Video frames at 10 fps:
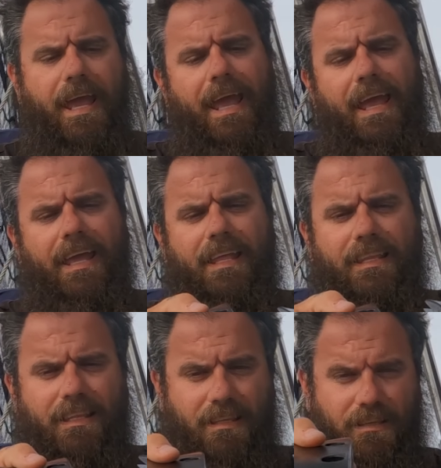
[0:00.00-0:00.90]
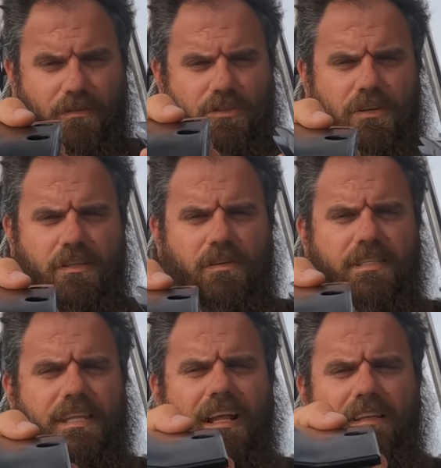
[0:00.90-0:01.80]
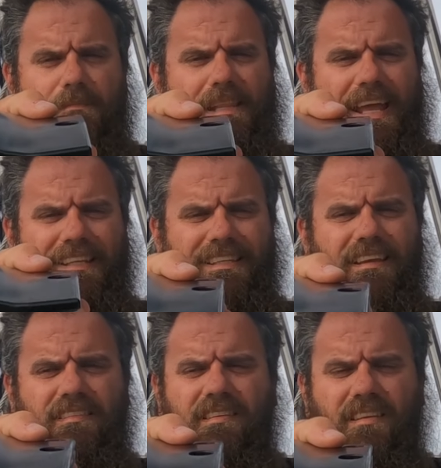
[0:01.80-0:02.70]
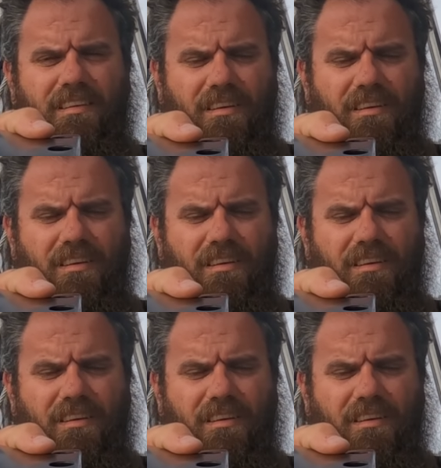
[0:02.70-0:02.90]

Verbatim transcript: and you need to install them like this